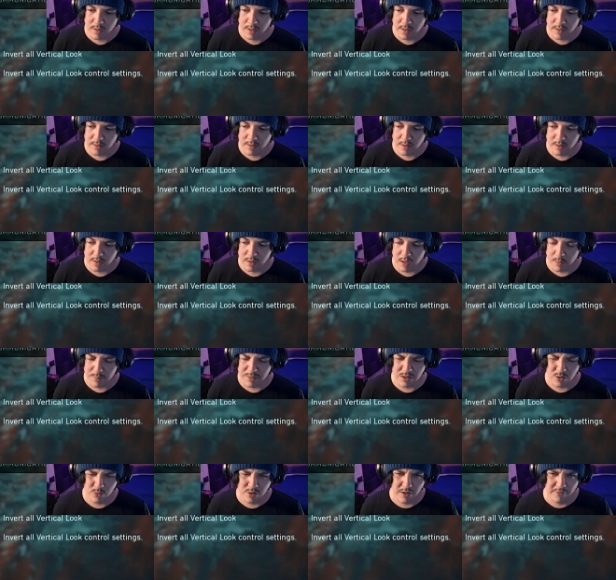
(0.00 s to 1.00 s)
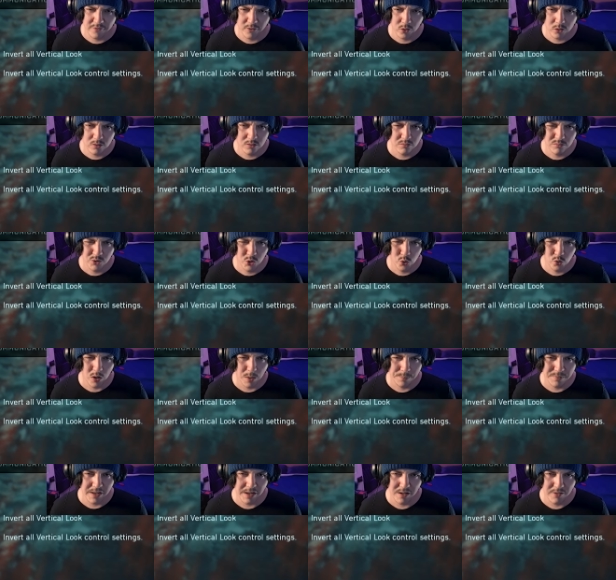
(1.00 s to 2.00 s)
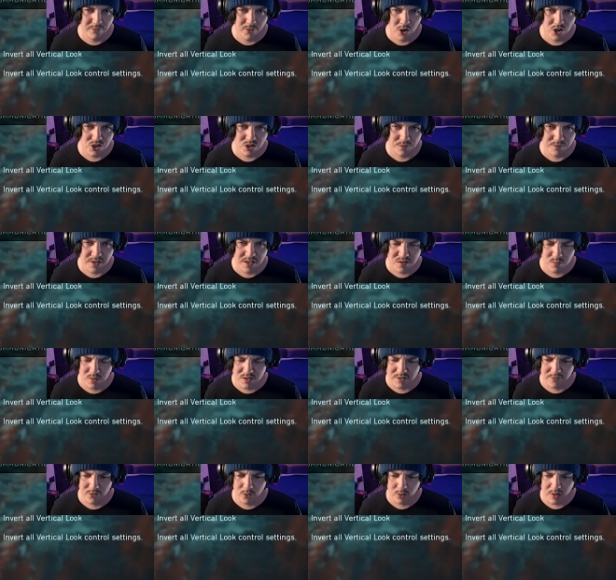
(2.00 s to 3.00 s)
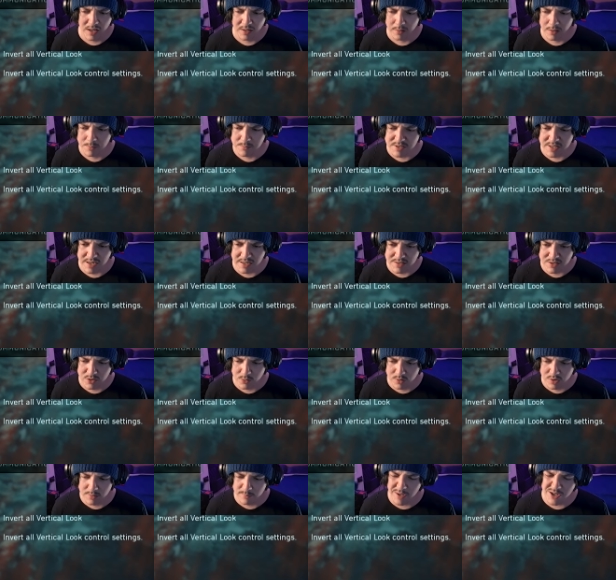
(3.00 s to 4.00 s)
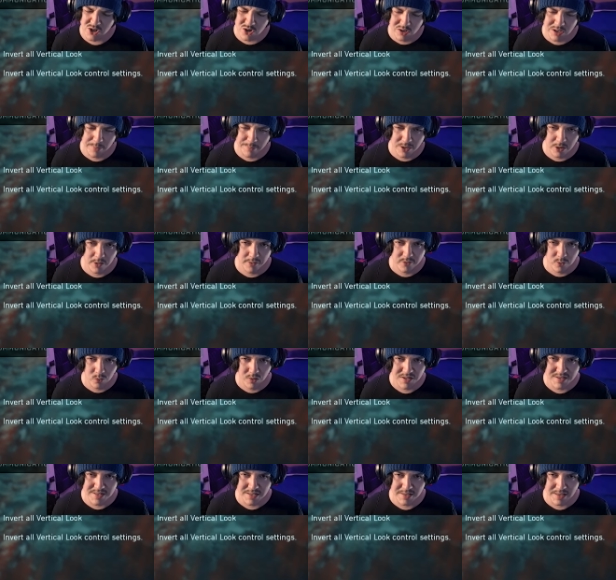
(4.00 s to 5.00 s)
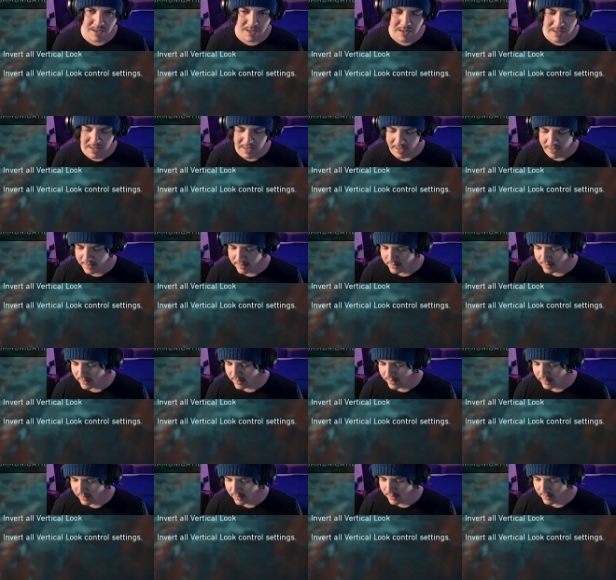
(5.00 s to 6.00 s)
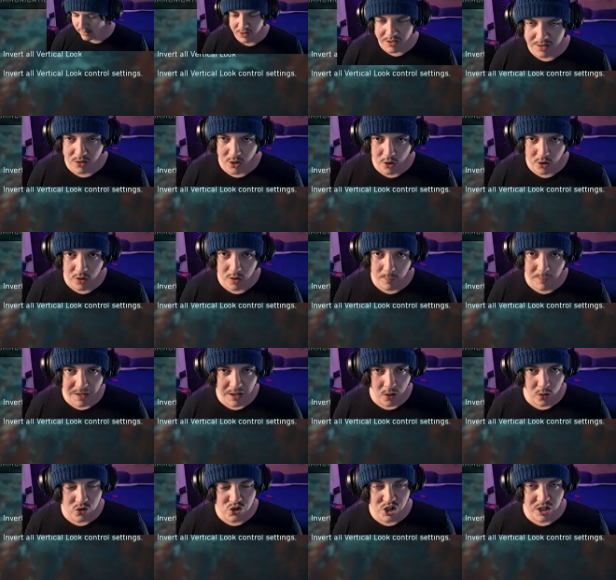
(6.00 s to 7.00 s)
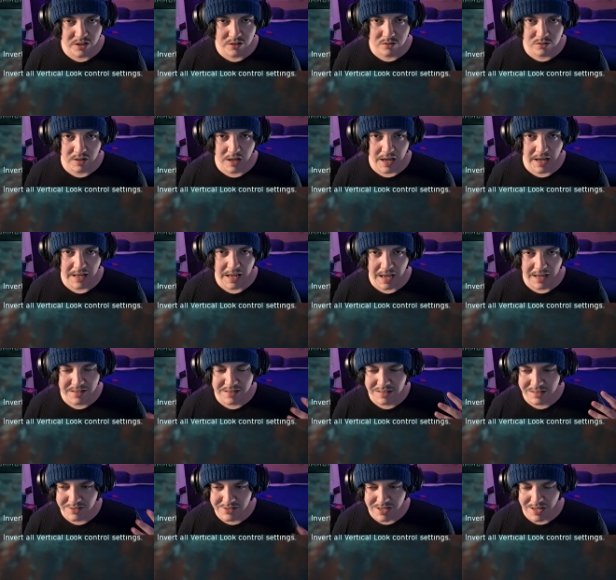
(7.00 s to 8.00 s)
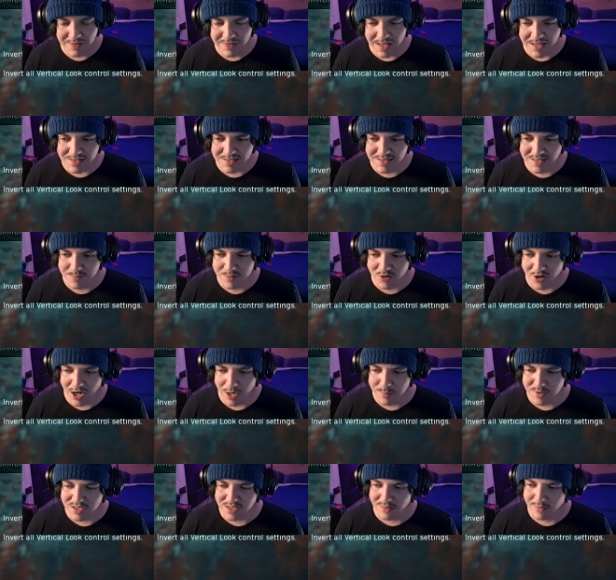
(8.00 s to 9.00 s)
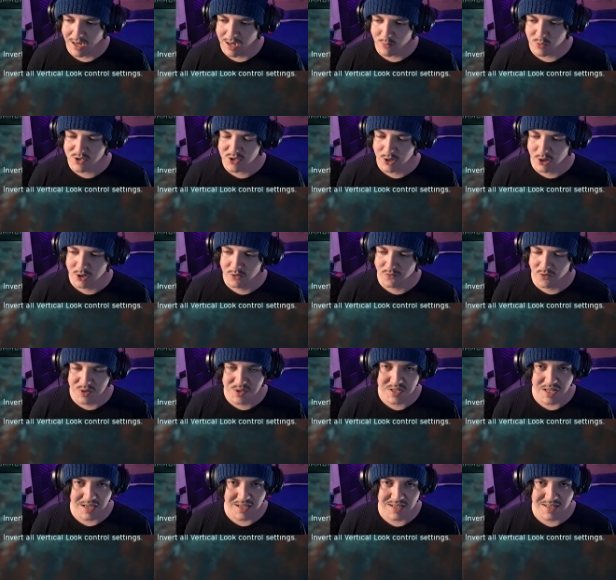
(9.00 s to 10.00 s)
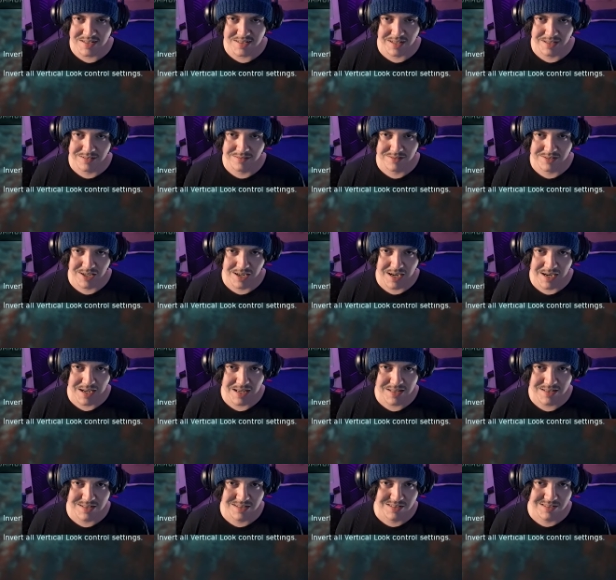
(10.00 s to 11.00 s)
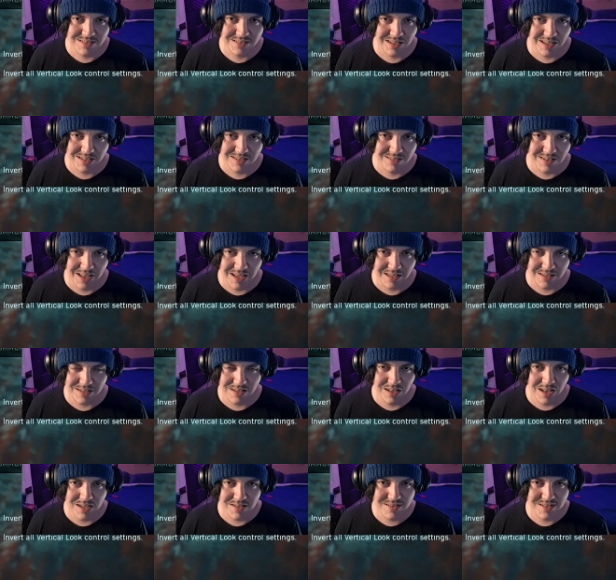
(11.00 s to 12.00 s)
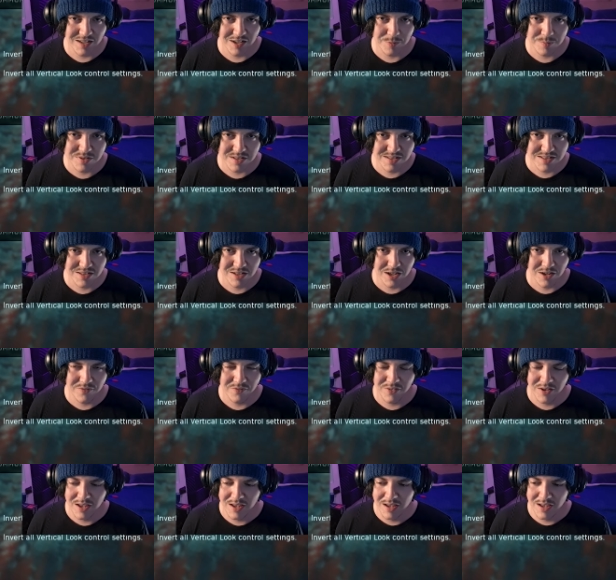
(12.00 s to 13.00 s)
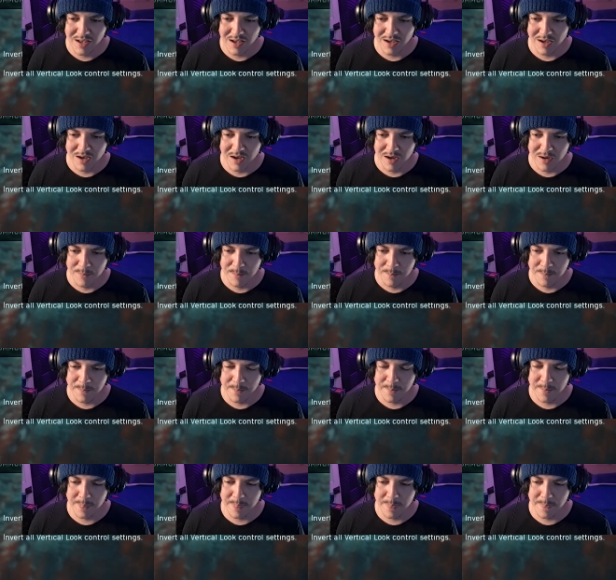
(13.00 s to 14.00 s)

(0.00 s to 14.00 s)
and uh, I'll be doing a full new updated version of this once the full game comes out. So uh, make sure to let me know if you want to see that. And uh, if you didn't know, my old channel, I had nearly 10,000 subscribers and I was known for settings and guides and, and like class setups and stuff. Um,